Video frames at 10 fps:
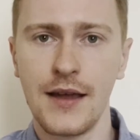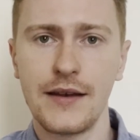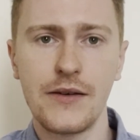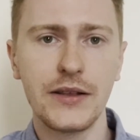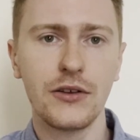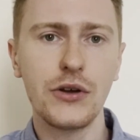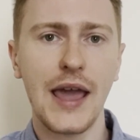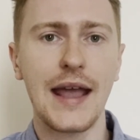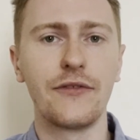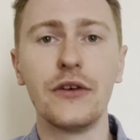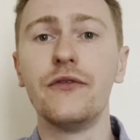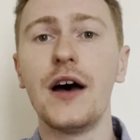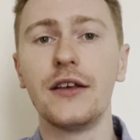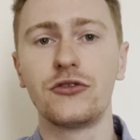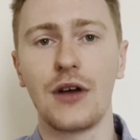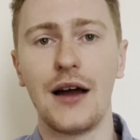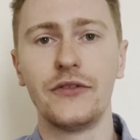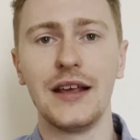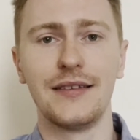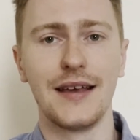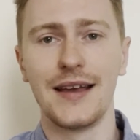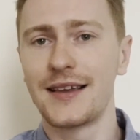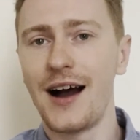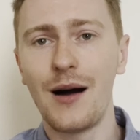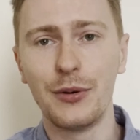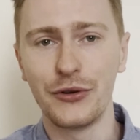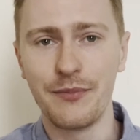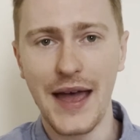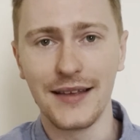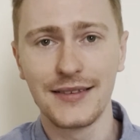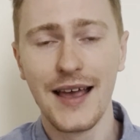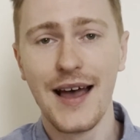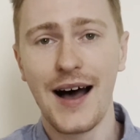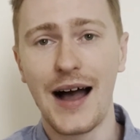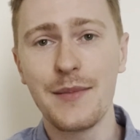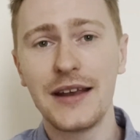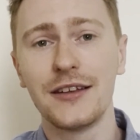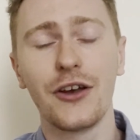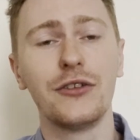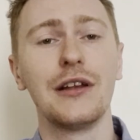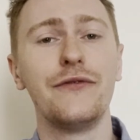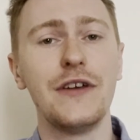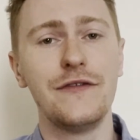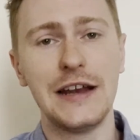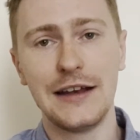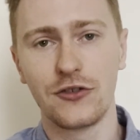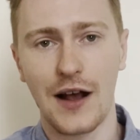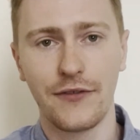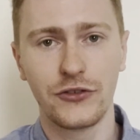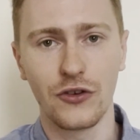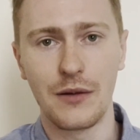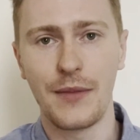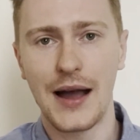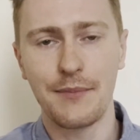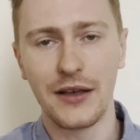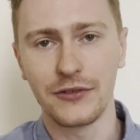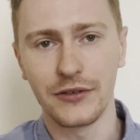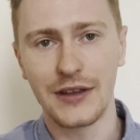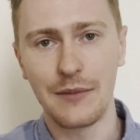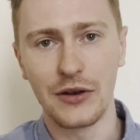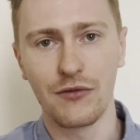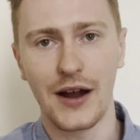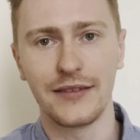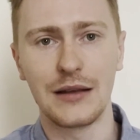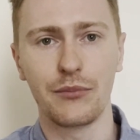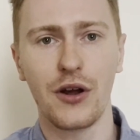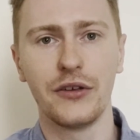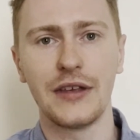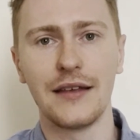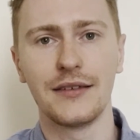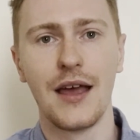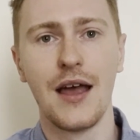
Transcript: Now, it's okay if the first draft is a garbled mess. I made a total of 15 drafts during my personal statement writing process.